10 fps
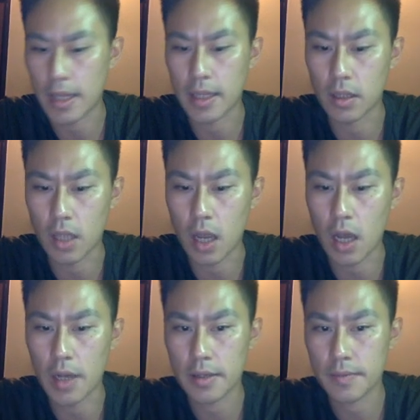then
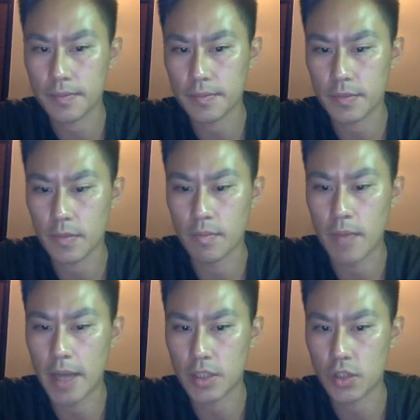dot
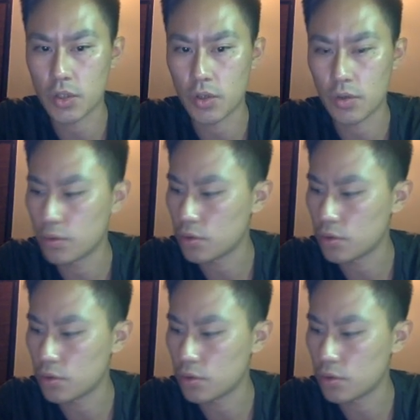-2,